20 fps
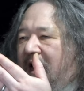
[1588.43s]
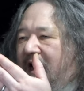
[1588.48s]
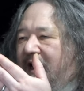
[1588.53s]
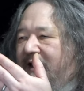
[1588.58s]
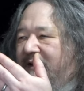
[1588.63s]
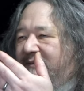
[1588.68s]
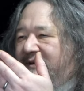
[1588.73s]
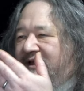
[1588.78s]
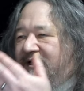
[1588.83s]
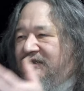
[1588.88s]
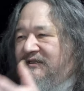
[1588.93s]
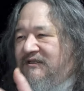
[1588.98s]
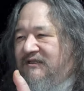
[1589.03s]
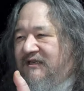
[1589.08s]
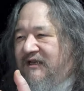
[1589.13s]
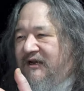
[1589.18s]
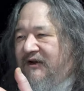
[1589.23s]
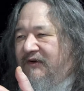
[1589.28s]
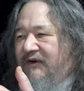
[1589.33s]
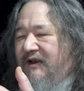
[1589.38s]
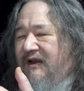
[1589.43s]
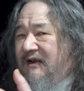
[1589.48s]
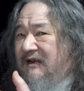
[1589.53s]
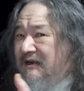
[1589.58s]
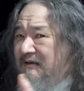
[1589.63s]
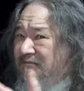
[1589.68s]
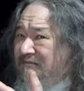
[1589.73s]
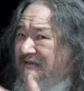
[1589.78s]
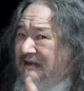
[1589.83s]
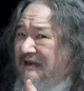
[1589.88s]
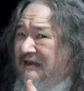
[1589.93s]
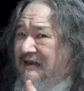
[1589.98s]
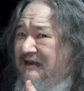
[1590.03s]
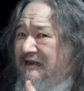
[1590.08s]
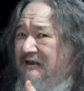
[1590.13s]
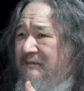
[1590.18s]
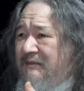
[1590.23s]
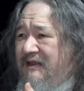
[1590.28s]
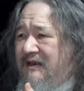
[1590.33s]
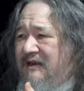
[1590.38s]
I am considering I'm kind of
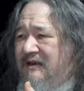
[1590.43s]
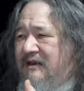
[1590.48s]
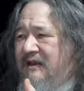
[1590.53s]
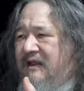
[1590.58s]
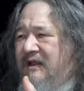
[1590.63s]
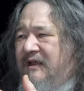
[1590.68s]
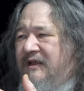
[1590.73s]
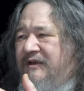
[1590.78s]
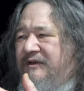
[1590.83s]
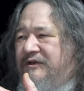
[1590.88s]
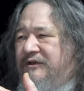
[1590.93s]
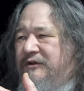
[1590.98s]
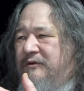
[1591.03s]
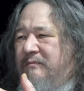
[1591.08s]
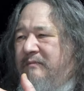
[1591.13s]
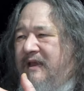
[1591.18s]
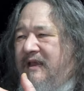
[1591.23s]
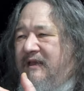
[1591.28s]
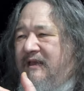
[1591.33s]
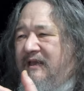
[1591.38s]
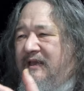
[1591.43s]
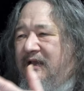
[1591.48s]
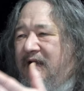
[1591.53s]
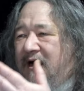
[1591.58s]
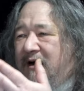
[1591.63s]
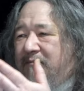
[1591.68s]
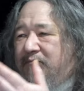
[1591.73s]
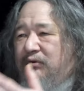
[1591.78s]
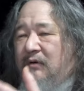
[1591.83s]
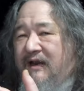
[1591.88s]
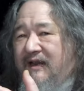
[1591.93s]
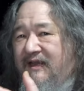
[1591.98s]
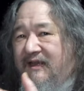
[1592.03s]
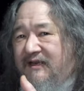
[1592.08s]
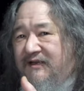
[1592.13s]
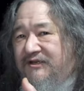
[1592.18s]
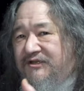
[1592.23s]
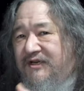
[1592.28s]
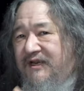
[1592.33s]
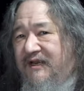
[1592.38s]
committed to making a
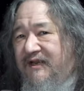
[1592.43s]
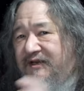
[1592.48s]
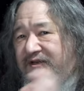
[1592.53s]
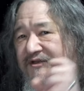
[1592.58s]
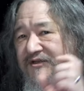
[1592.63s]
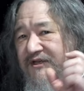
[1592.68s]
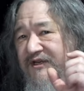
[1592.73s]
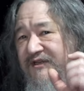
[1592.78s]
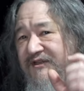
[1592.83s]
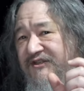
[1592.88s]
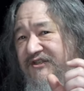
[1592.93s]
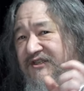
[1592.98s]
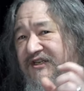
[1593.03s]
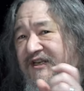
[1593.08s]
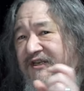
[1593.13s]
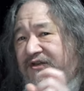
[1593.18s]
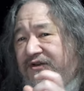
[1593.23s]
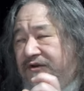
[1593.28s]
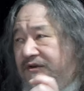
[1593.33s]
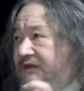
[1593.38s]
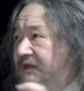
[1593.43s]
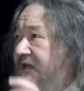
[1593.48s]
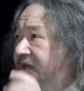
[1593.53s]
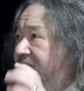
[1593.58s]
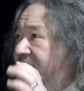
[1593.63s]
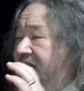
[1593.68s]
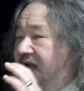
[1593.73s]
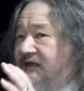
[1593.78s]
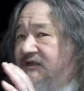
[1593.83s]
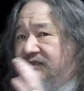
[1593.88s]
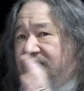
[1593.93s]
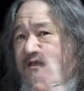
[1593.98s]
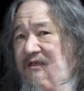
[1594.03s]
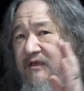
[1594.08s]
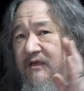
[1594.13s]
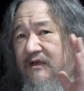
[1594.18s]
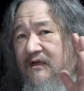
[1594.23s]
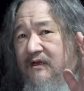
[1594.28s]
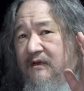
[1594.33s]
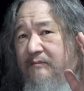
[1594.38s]
breaking change in C2D. That's
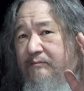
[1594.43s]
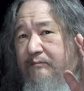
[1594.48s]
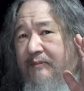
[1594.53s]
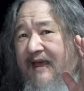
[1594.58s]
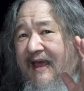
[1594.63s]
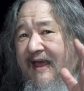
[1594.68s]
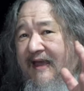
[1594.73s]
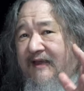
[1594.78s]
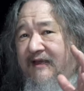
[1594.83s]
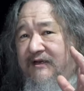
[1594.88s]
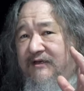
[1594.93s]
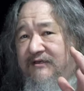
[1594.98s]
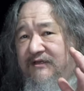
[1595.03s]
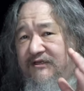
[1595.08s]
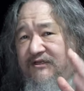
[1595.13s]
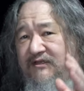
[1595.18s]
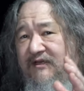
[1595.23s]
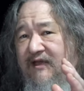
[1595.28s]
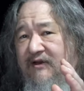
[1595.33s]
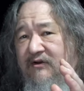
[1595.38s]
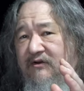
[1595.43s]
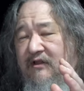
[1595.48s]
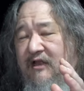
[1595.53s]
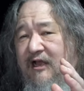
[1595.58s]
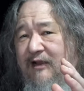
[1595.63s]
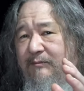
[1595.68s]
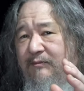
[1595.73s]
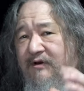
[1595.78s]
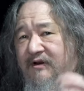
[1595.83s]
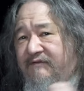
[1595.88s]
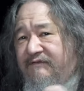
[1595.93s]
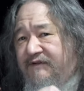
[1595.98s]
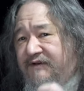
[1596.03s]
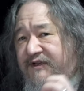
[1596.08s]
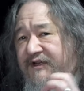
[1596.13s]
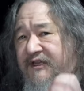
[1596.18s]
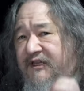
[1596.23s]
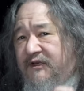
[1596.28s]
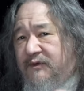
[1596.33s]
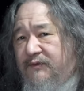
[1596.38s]
the package, the standard library for
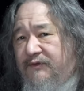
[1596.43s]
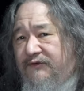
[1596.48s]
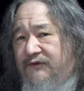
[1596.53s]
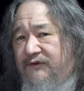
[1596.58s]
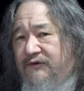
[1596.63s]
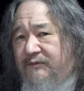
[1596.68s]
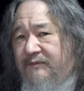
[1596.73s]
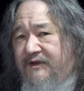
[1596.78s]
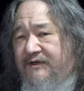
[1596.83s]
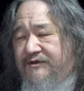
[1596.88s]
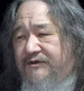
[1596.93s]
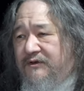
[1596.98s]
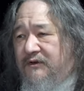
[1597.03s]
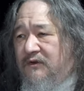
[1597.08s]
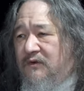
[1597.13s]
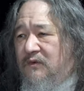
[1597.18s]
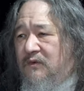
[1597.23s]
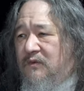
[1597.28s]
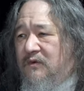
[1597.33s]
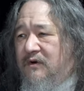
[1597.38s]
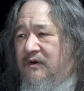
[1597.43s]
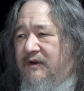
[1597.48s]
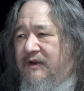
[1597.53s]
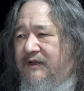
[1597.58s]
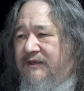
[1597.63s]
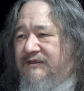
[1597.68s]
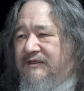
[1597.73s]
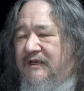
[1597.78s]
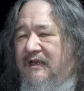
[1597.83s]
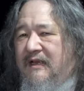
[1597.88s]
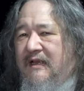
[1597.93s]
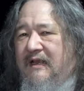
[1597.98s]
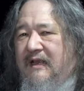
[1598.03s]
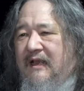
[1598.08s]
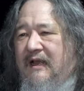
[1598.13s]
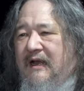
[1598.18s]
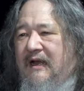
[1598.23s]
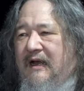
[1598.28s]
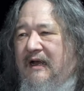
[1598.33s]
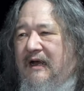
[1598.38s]
dealing with two-dimensional coordinates,
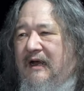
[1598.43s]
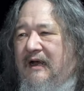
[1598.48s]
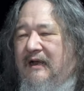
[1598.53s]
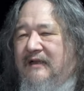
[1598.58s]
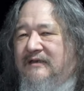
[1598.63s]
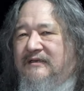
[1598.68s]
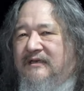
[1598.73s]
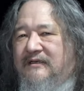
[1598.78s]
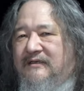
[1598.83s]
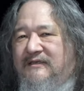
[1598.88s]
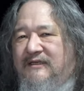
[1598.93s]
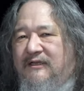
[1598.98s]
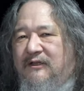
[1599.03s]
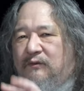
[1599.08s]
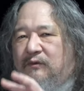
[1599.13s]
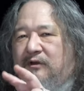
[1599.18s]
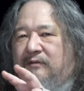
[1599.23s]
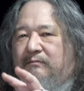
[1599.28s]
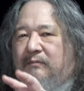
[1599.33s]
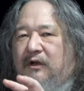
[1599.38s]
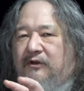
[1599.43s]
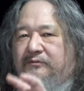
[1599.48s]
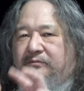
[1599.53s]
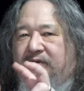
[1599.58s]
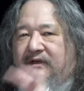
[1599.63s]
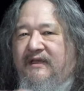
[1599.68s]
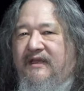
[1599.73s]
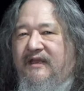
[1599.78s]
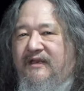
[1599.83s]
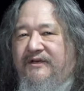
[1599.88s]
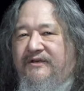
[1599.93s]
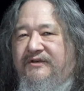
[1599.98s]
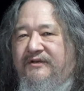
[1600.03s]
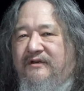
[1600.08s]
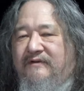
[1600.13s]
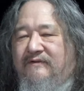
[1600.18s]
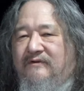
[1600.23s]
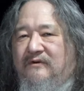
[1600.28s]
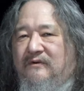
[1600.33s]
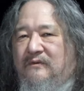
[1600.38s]
uh, to deal with multiplication
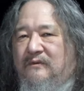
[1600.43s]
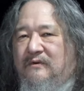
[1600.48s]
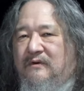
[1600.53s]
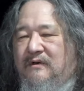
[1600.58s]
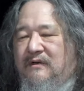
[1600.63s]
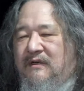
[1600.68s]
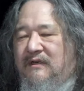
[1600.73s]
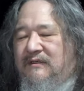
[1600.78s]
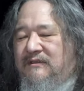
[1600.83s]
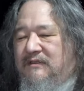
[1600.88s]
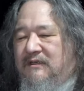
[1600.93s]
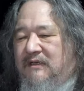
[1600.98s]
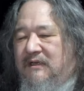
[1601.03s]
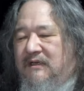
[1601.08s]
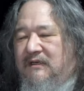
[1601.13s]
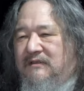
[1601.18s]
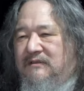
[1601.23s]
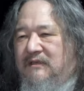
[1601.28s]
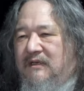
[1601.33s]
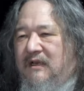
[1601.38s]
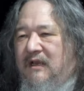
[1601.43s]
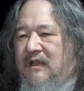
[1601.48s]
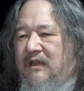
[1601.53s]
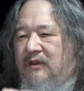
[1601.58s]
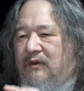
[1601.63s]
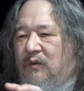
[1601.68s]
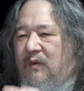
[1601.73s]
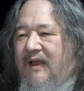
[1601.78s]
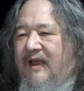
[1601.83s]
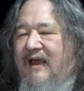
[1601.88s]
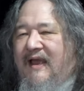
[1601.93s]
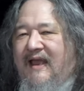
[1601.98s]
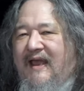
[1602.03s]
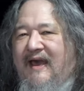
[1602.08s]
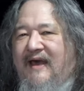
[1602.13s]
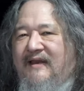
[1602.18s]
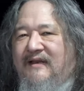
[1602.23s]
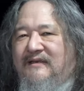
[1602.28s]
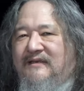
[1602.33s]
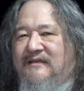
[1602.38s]
of coordinates. Because the way I
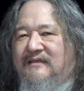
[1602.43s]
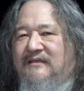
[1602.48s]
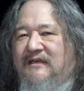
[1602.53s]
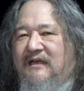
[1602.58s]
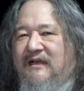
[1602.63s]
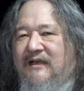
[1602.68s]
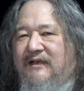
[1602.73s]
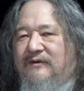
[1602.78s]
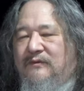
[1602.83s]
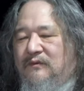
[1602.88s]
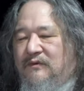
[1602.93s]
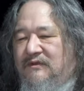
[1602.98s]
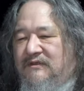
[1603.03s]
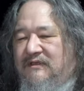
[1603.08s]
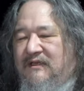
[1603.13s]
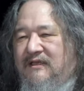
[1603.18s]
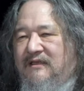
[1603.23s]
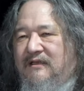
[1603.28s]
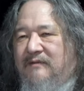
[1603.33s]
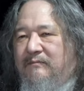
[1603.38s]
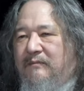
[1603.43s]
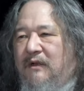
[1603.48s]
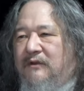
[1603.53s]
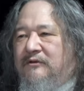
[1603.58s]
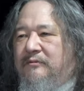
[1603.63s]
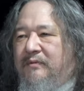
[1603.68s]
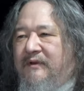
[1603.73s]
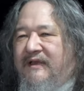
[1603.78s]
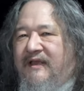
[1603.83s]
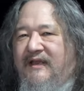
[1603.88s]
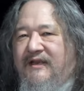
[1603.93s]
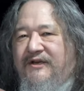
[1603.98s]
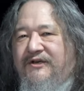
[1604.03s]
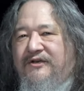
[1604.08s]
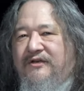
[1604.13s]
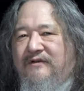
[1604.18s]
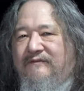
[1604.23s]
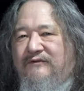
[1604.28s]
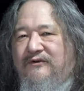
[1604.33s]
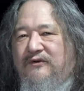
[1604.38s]
had it designed was that the
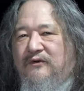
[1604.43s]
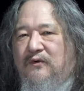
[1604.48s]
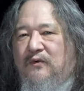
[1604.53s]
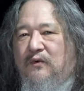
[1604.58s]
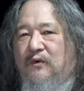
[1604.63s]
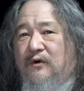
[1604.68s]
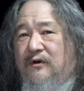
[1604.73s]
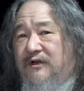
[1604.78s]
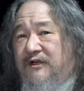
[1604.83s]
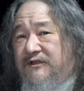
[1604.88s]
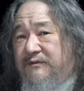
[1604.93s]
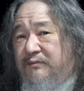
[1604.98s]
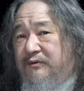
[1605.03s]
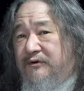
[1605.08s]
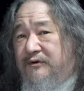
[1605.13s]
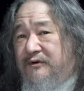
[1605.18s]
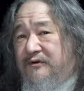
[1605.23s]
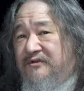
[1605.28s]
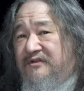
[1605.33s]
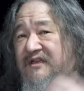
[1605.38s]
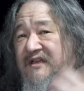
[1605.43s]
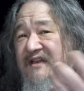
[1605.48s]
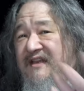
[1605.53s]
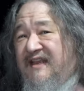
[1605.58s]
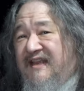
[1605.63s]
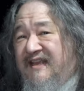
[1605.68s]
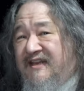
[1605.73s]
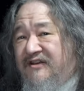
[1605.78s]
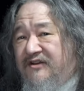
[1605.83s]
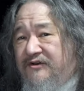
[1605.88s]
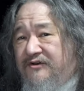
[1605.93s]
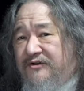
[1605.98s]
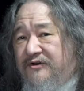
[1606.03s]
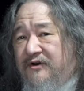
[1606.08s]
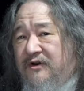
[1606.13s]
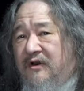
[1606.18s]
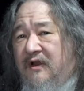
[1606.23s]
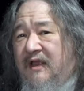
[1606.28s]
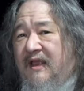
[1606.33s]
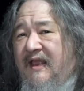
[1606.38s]
multiplication of two coordinates produced an
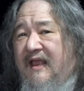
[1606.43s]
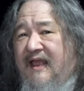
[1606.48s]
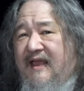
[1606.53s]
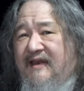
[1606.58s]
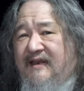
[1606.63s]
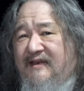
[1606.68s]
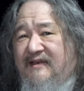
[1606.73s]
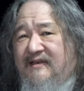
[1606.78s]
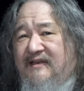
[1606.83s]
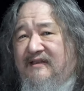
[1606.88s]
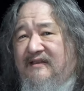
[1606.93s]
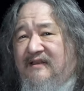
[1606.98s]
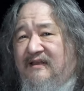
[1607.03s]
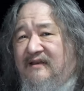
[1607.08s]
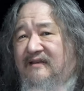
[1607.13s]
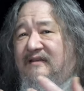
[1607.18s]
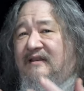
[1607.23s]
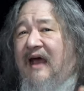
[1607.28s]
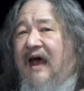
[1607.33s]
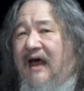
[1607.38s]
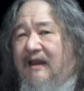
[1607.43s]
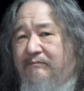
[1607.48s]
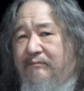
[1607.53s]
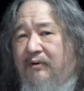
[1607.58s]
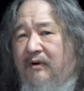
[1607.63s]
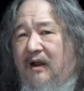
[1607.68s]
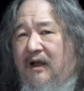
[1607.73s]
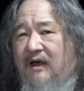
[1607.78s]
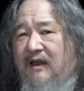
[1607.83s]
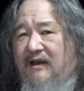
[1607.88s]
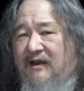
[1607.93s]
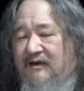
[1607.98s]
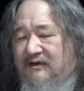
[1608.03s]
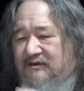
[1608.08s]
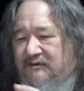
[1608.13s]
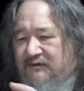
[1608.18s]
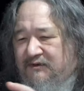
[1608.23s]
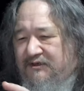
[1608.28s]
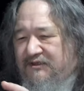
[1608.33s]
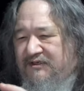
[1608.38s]
integer, and it did the dot
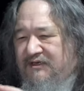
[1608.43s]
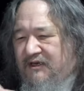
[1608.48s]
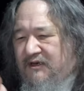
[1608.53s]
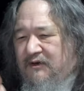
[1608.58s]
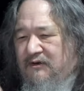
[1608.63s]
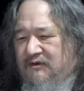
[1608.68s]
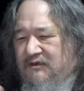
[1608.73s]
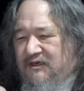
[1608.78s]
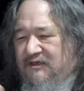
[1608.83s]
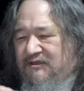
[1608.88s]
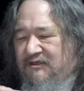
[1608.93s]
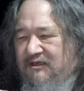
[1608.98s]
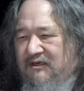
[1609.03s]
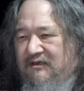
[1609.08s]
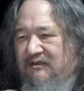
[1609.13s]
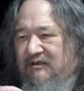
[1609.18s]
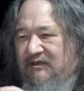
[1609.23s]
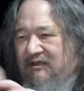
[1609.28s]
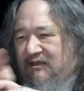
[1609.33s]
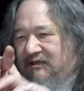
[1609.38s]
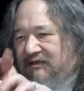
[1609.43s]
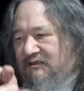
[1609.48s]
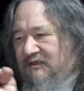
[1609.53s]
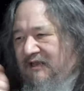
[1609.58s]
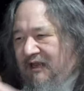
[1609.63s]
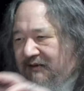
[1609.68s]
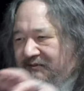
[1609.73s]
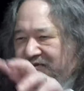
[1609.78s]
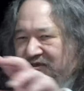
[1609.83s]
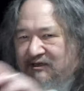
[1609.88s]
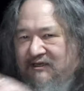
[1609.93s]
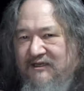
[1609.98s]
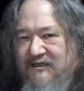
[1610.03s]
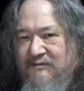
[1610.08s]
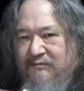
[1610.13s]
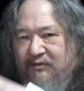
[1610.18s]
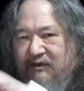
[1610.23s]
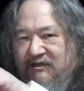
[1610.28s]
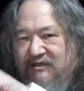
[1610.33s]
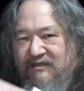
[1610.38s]
product, which you know does the this times this
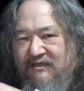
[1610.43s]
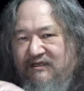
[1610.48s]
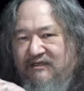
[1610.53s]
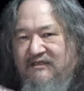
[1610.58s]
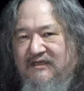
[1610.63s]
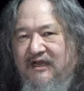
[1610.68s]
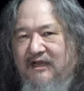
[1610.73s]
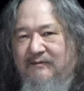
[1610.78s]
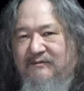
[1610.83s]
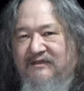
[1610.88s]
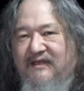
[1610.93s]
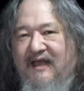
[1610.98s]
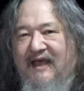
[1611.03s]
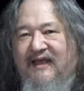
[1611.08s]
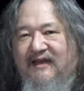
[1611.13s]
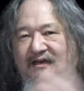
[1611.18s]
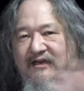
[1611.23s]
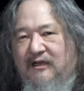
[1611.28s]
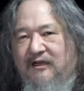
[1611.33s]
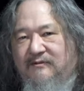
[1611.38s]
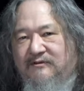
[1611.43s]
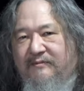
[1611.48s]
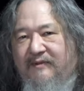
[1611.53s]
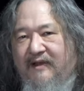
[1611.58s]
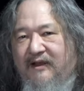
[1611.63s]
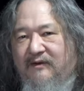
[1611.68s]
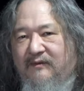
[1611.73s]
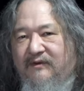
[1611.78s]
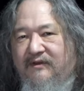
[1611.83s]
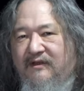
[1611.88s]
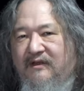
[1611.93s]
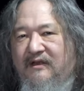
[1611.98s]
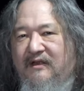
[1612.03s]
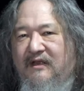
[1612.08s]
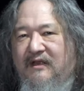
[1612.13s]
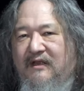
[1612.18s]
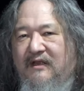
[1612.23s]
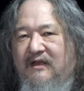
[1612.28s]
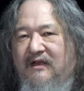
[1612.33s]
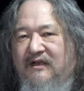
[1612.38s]
plus this times that, and comes back with a,
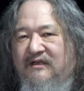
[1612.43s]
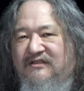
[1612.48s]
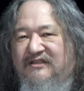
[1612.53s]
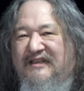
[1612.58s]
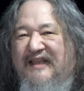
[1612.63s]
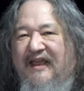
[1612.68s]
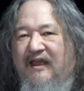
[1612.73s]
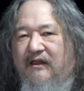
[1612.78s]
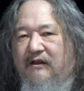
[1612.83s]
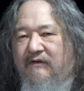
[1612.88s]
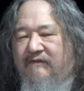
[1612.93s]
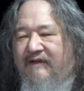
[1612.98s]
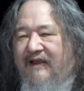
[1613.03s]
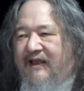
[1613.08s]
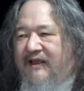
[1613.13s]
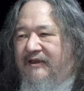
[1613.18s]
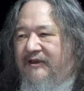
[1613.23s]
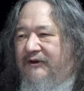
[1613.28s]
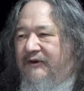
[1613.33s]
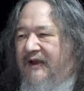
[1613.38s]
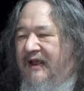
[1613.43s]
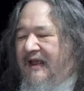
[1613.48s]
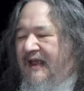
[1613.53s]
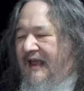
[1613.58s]
a scalar value.